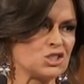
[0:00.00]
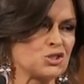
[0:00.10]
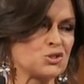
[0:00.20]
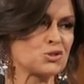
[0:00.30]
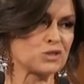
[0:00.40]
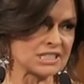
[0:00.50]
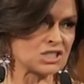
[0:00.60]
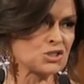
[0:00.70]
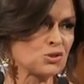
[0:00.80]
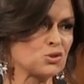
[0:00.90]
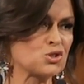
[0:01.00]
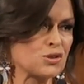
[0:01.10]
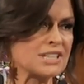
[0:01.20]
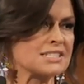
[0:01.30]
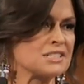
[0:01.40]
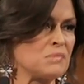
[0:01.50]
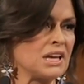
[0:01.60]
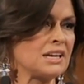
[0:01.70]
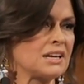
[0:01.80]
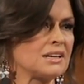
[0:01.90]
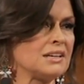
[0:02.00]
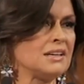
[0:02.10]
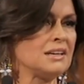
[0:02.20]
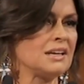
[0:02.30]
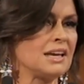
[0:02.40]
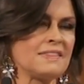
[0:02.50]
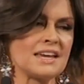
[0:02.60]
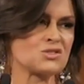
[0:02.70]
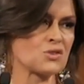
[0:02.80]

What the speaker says: to traditional trusted media in their